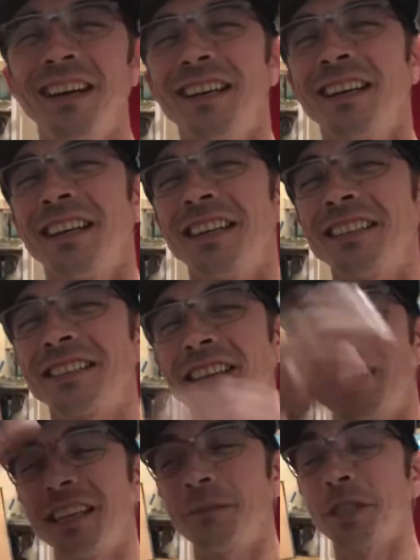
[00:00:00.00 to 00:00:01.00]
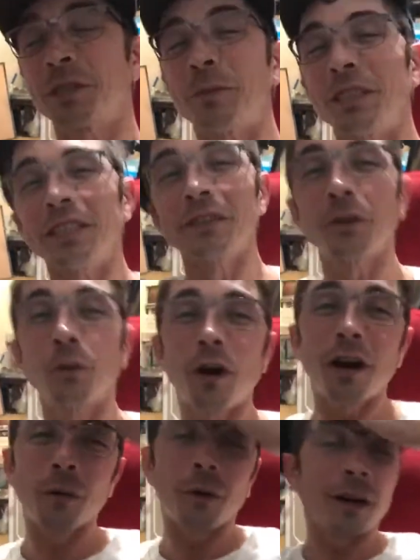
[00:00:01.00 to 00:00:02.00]
He must be near the
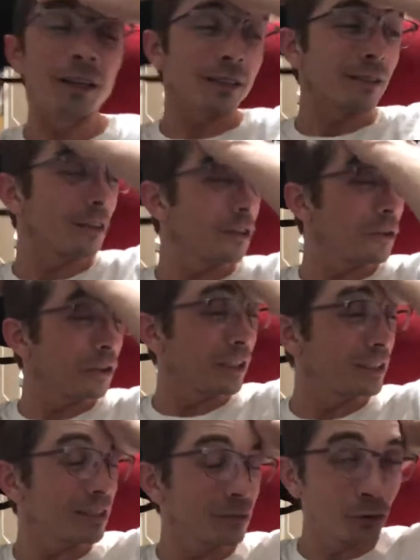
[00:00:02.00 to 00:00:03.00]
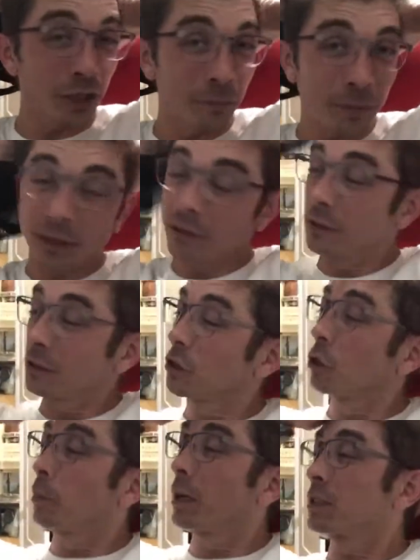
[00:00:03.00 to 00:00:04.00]
Wawas, although there is some red barrel near
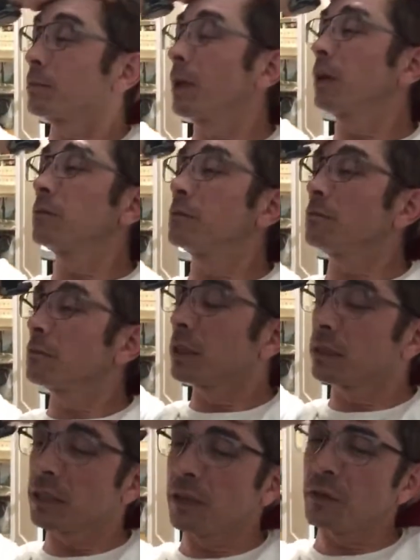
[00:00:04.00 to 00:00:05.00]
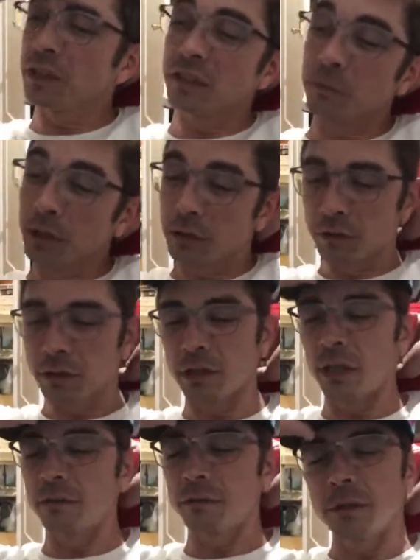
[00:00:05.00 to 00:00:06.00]
Topaz Mountain. There's definitely some little
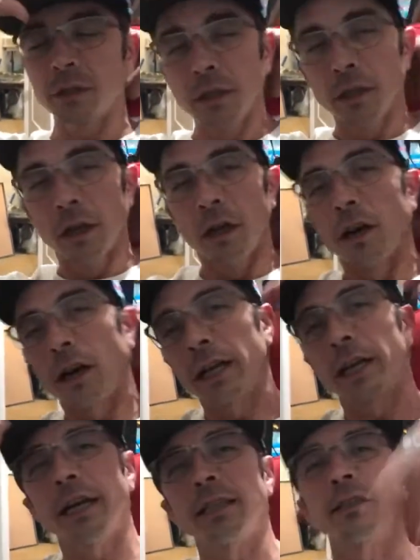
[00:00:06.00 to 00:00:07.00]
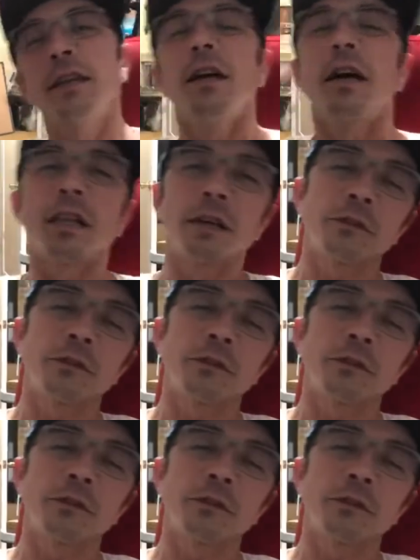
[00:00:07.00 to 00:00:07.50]
stuff. All right, guys. I love you